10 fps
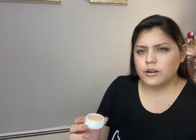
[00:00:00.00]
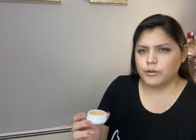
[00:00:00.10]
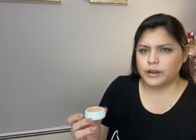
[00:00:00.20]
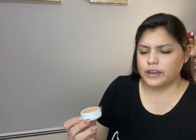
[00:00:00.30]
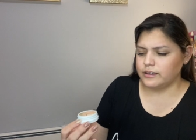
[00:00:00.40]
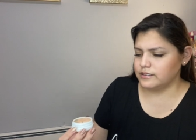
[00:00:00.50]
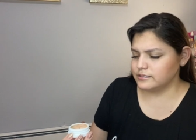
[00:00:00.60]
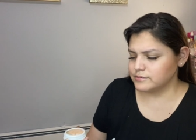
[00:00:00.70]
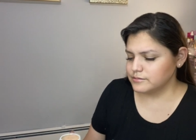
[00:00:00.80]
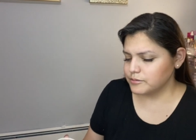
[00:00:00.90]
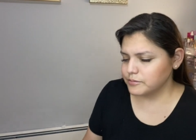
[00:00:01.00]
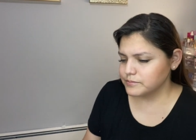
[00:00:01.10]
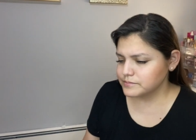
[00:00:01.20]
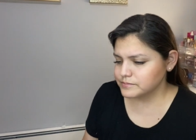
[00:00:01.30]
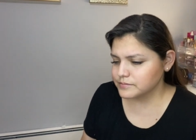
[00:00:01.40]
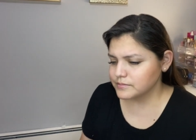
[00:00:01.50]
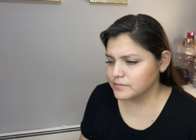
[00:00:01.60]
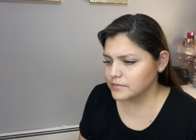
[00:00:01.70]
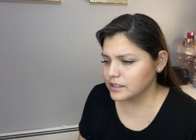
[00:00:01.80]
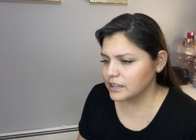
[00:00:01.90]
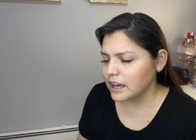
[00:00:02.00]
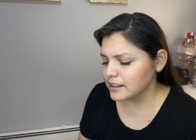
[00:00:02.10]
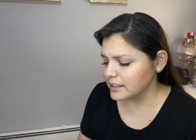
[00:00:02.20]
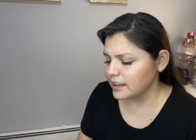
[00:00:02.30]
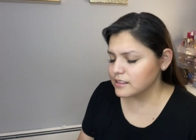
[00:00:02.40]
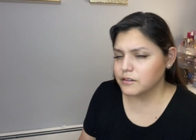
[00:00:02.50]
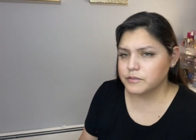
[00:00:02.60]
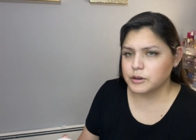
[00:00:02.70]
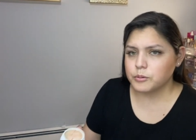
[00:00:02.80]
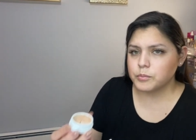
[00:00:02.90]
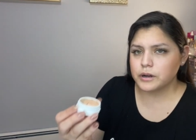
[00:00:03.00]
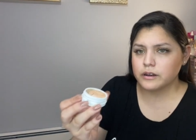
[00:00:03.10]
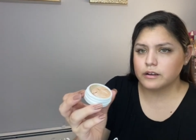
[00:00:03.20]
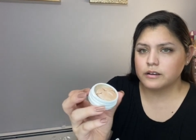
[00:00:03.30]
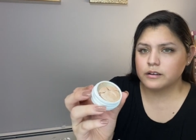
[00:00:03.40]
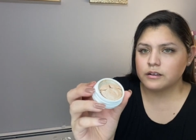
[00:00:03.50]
okay Kelly I love you but